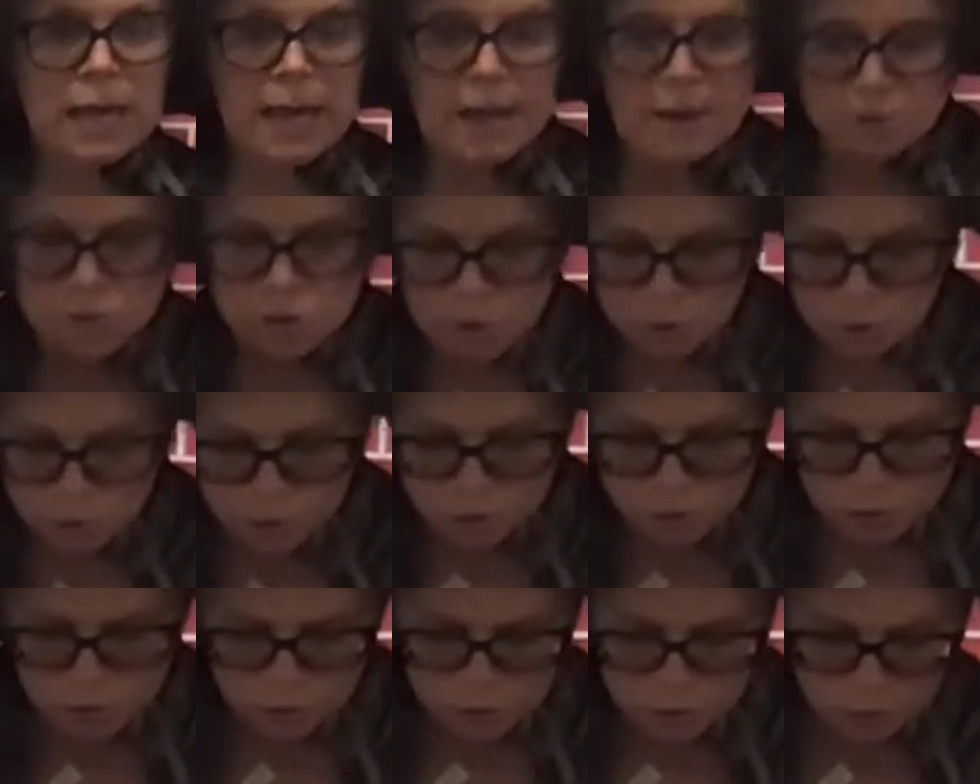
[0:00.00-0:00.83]

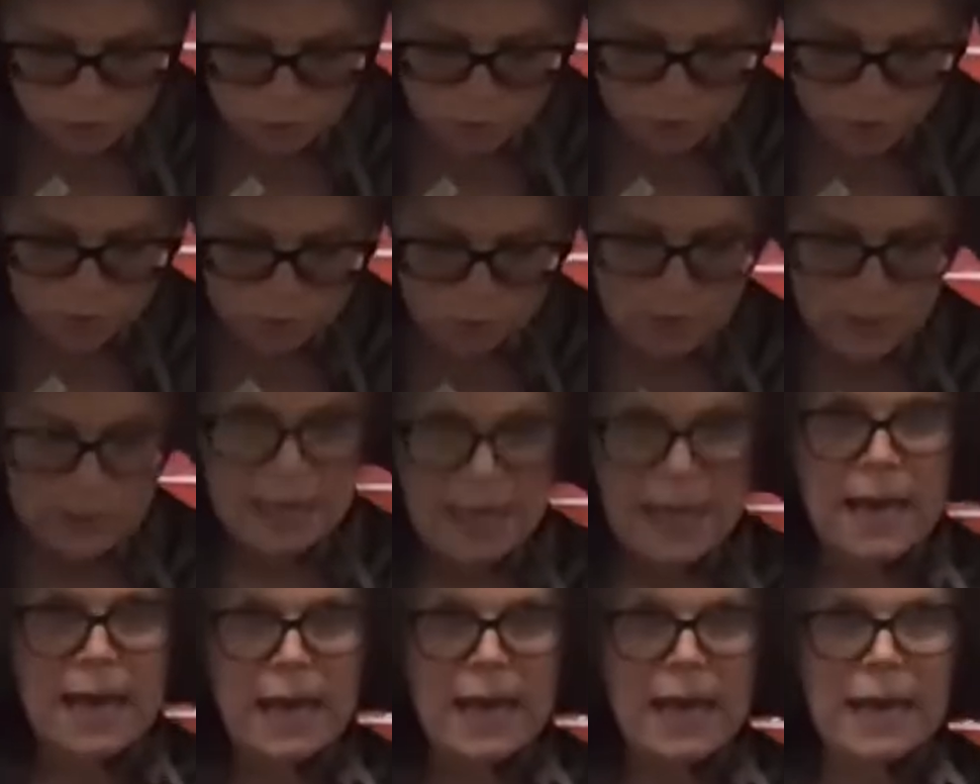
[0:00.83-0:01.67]
household glue,
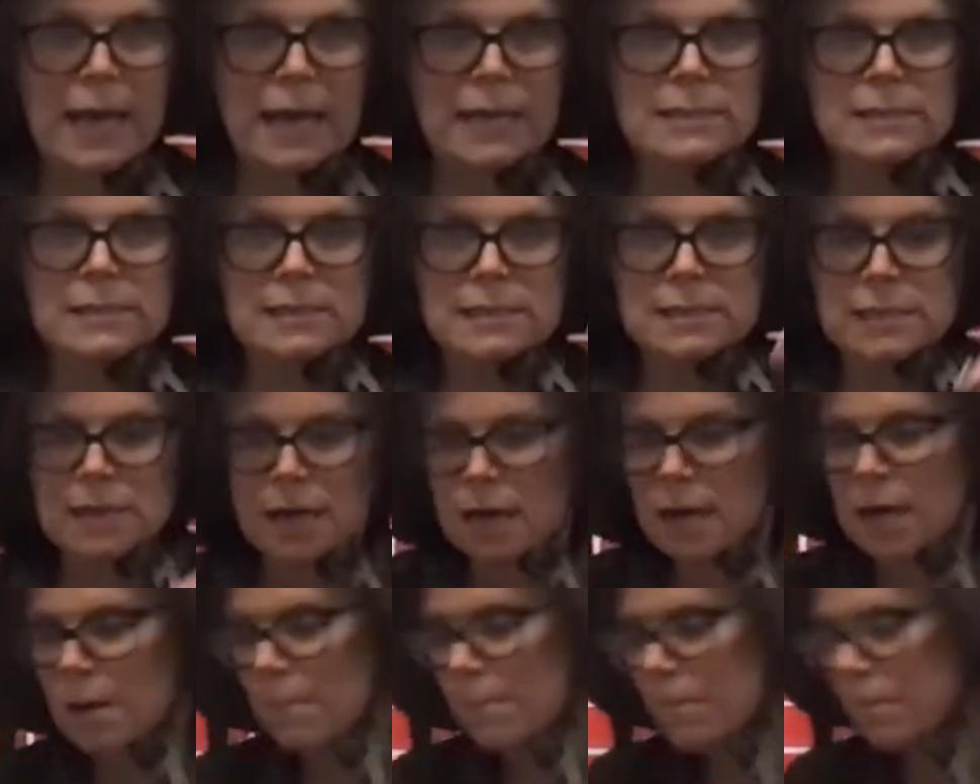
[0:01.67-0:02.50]
and some,